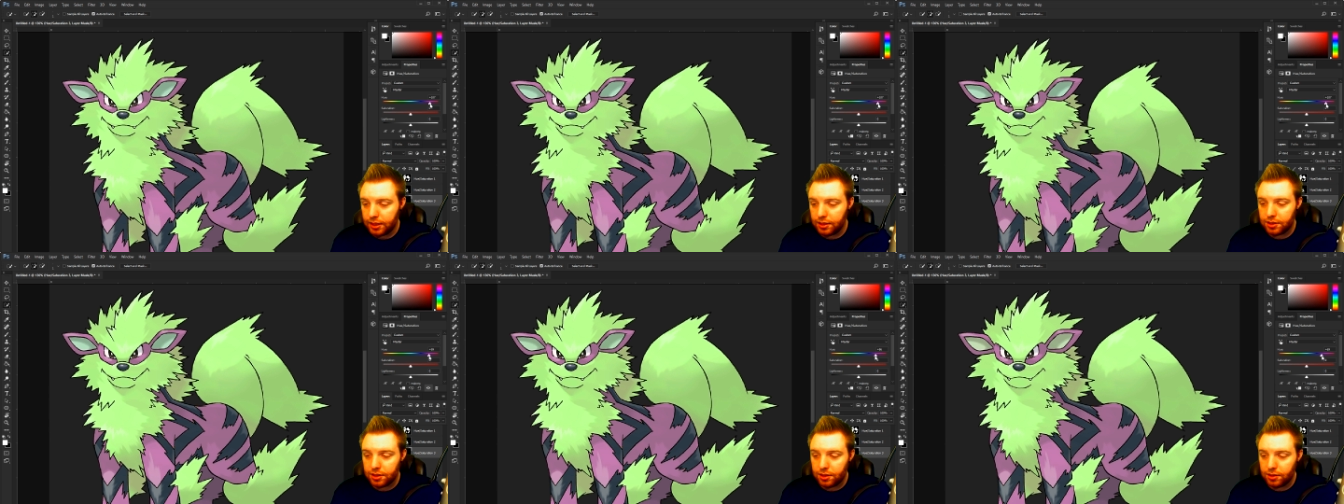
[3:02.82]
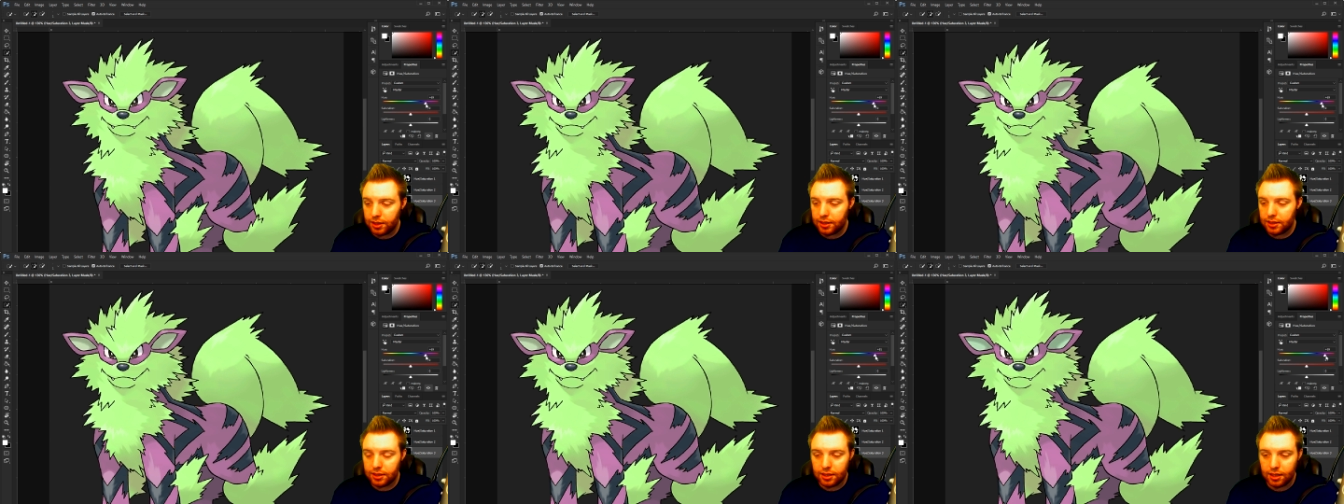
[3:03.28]
So
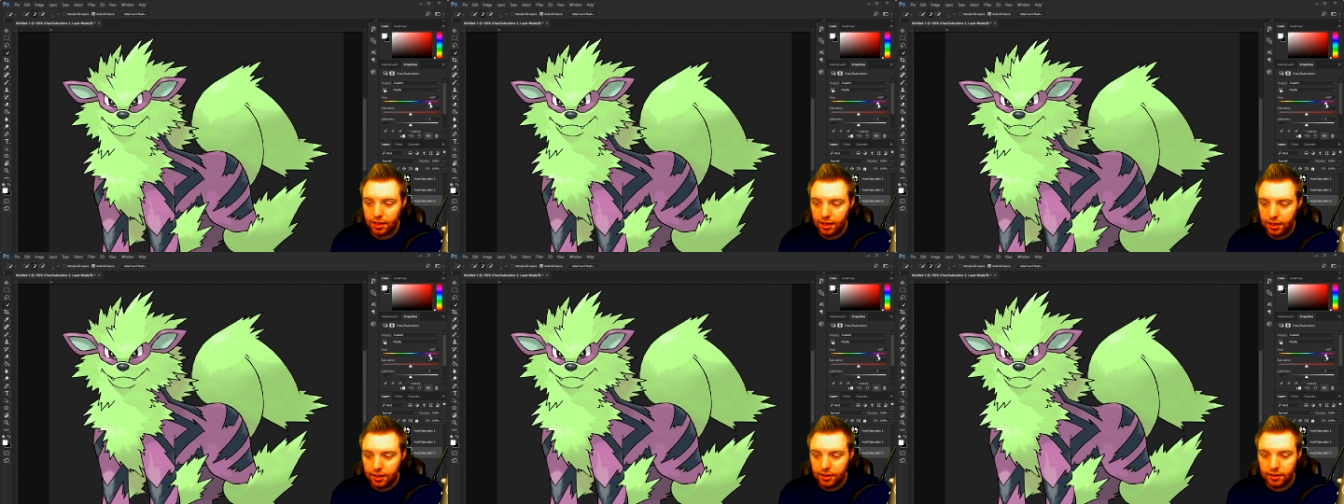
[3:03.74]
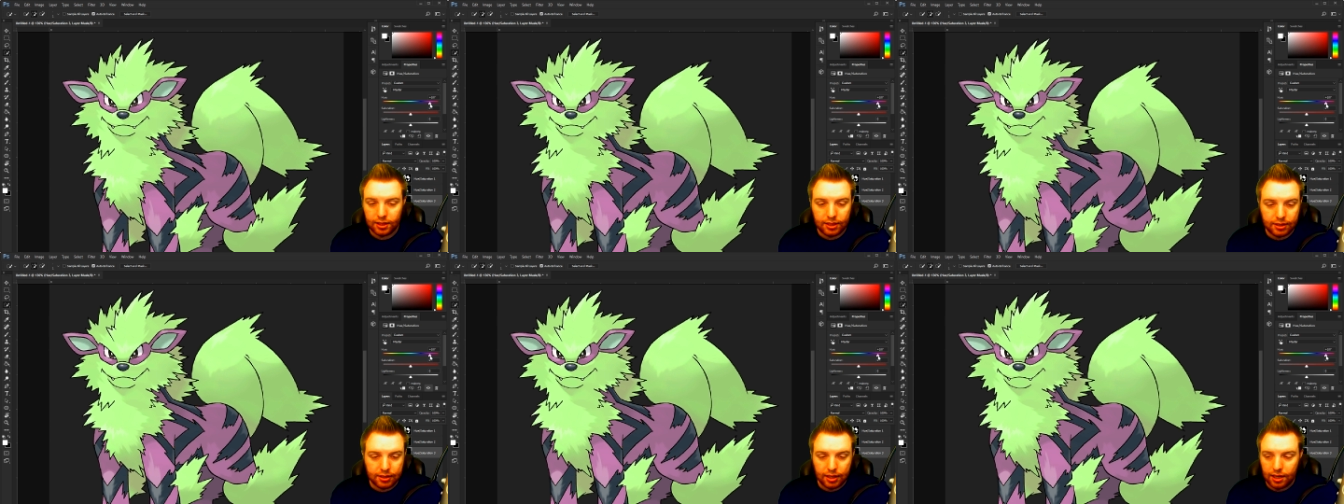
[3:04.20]
let's
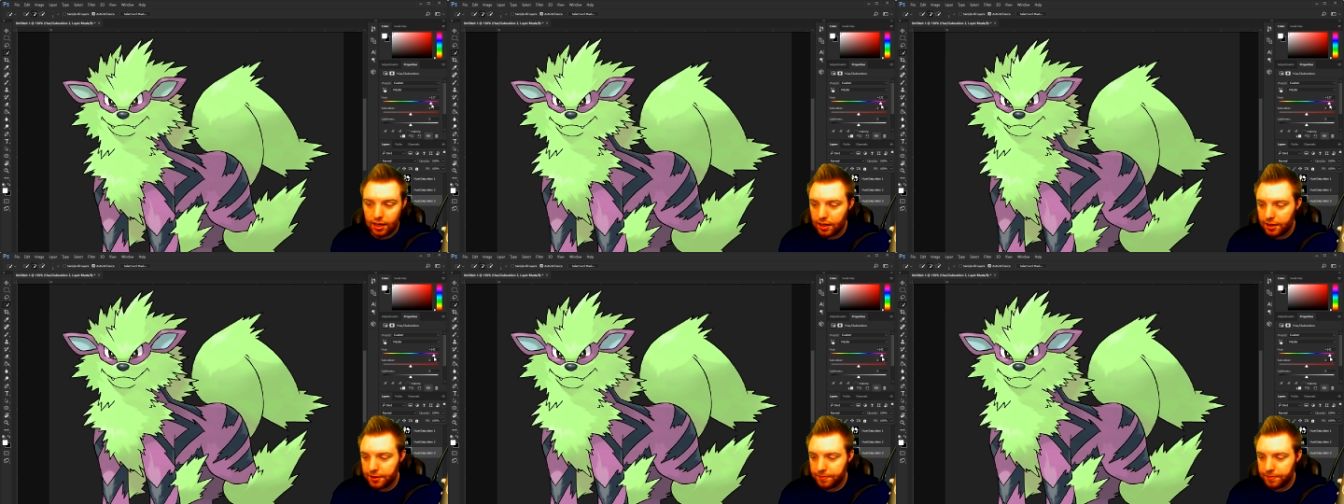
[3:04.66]
let's uh,